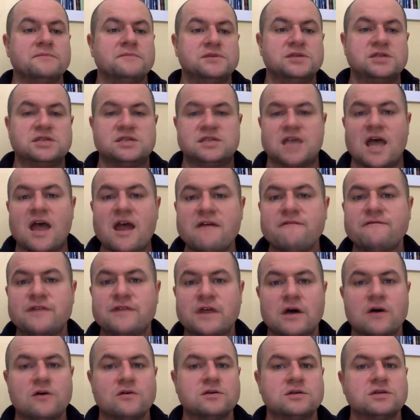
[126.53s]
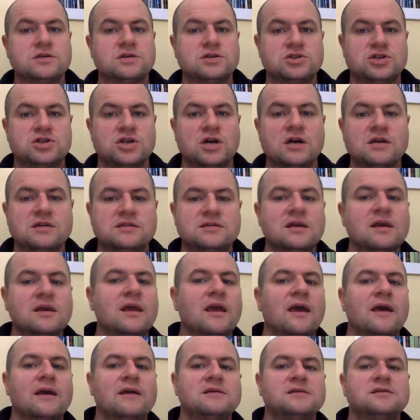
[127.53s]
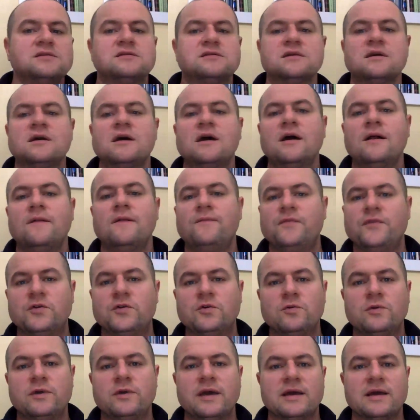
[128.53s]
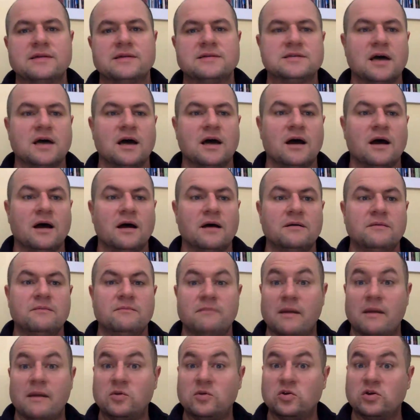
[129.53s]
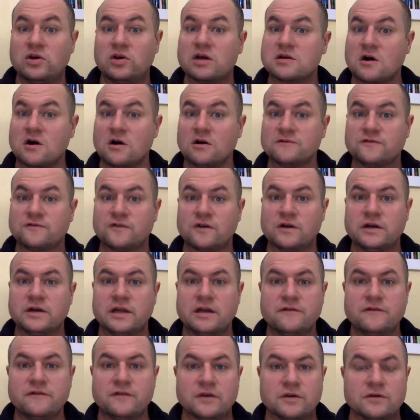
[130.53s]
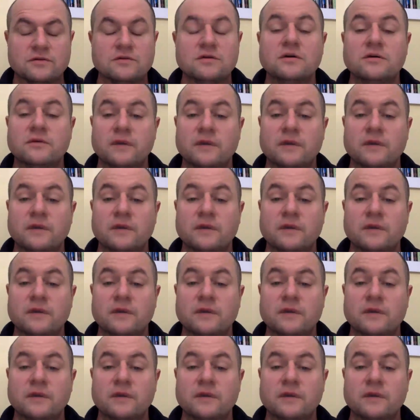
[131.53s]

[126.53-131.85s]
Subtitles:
Save those just in case you get maybe you get called for an interview.